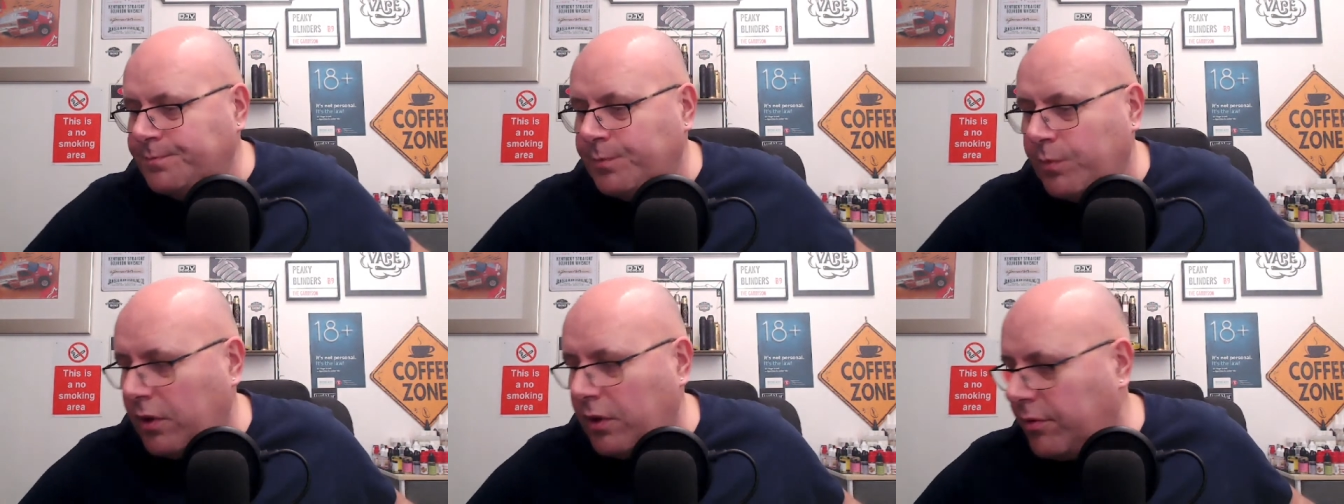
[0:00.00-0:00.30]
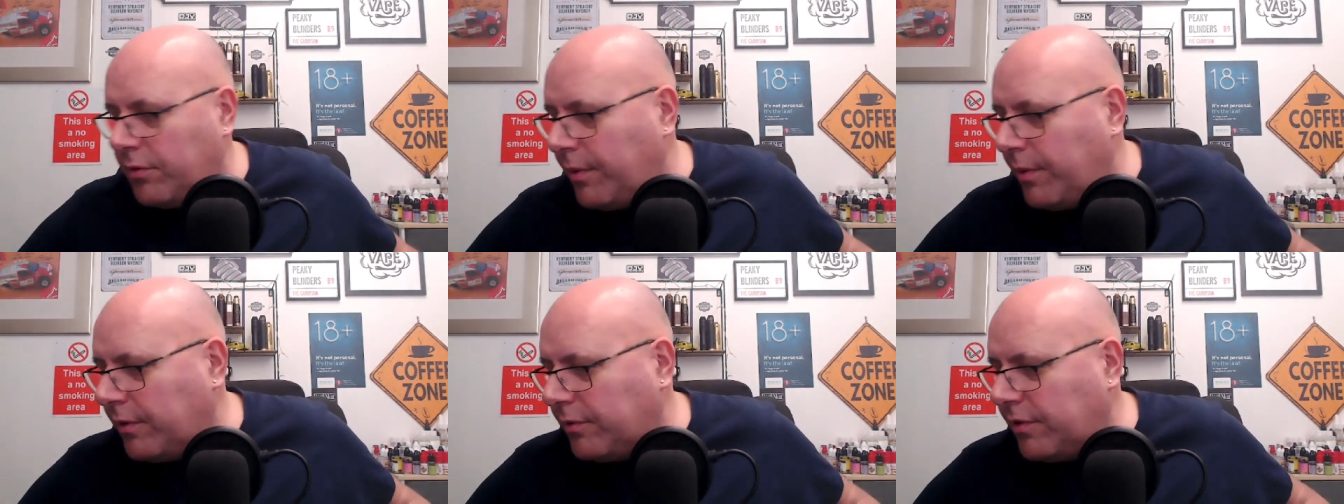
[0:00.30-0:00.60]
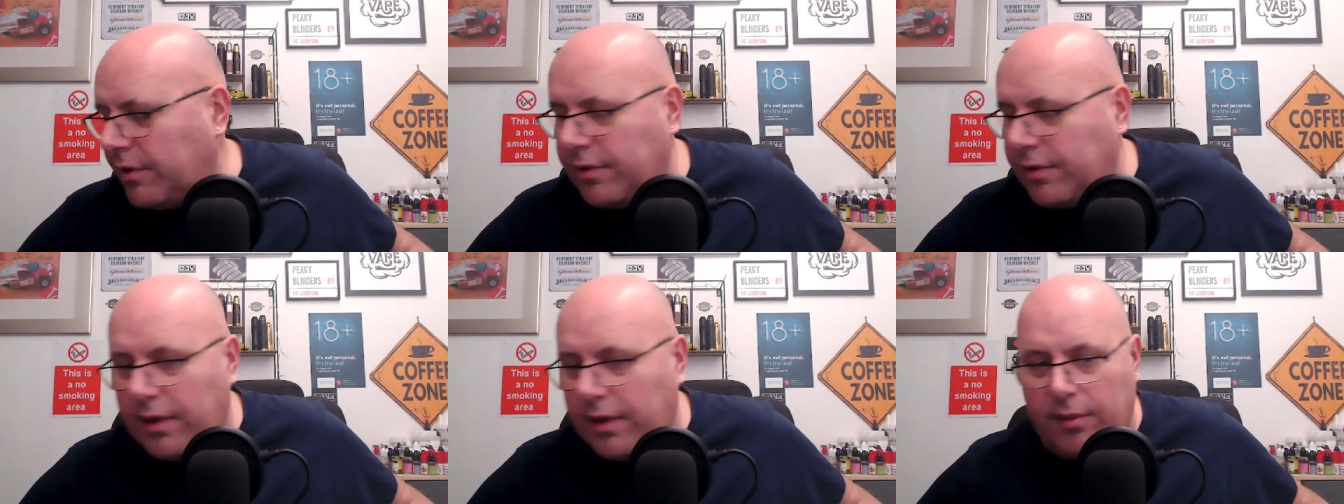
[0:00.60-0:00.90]
I suppose
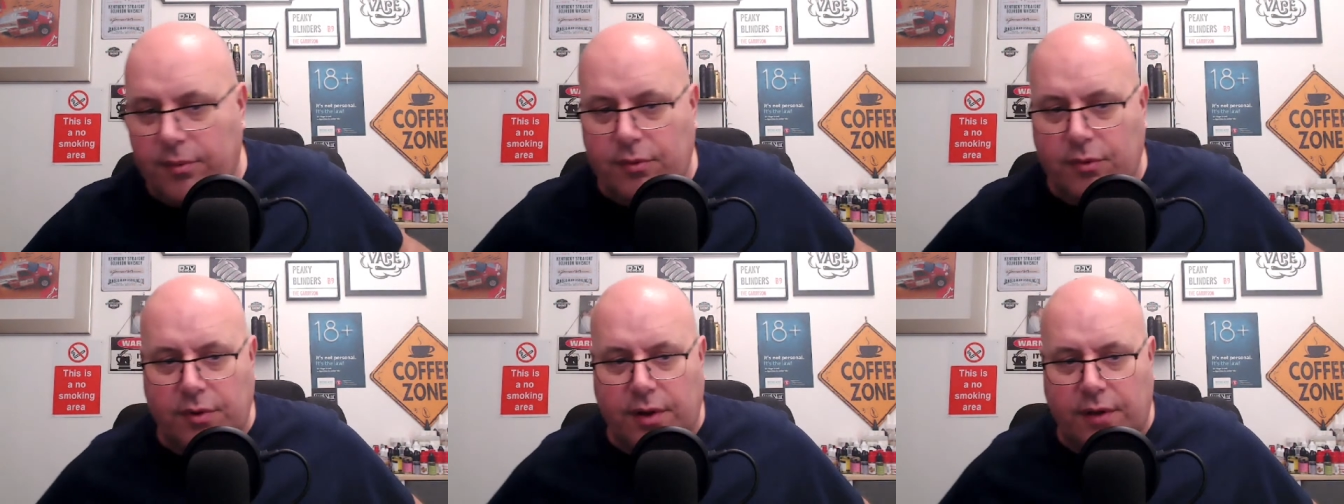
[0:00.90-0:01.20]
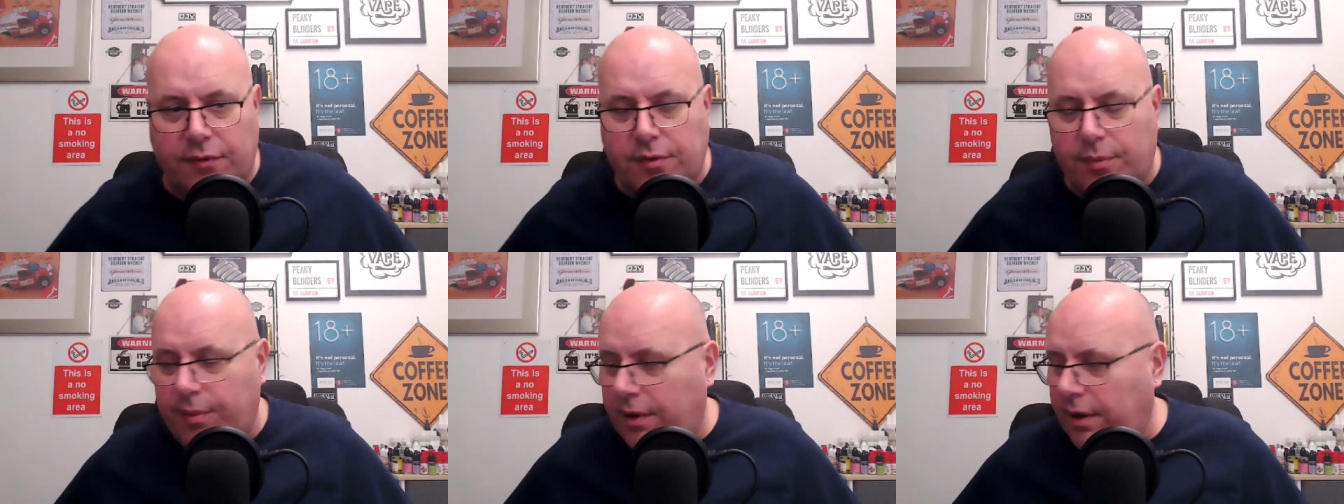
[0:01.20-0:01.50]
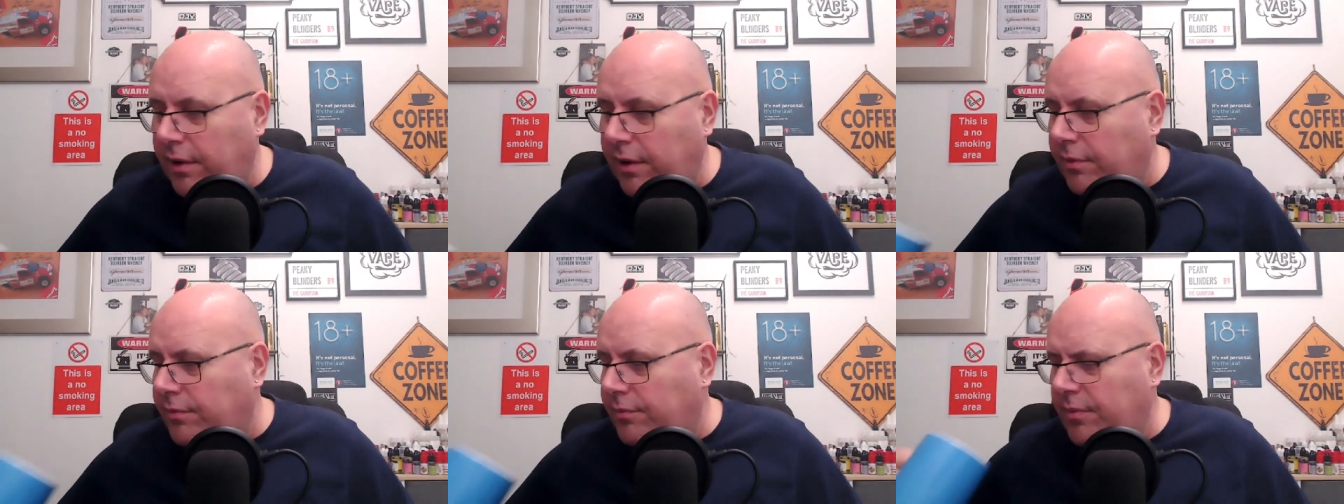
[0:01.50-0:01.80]
this time we won't have to
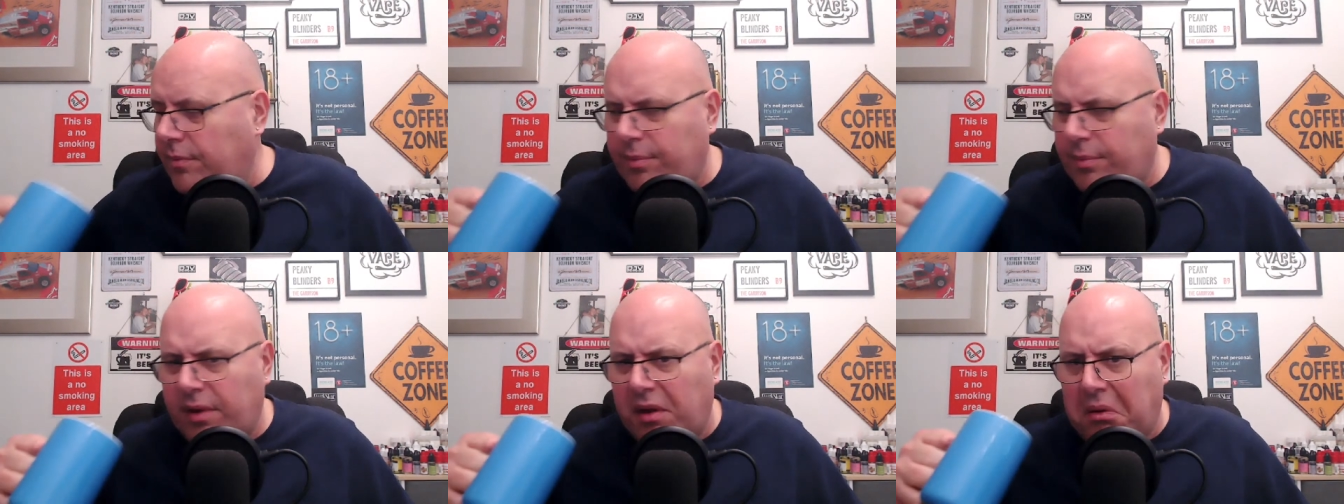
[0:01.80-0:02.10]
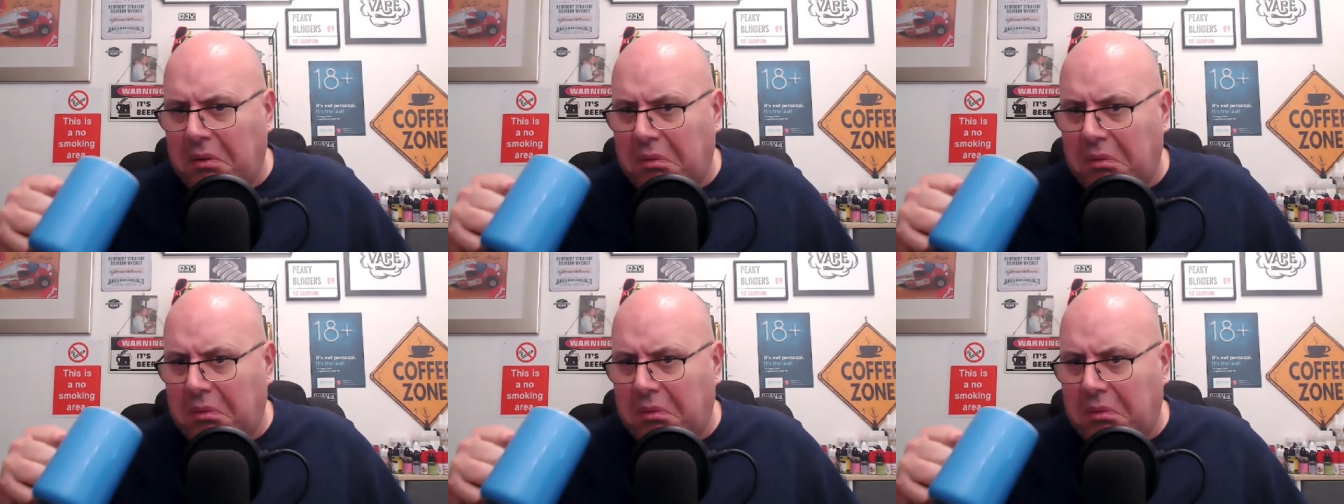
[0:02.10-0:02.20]
pay, maybe.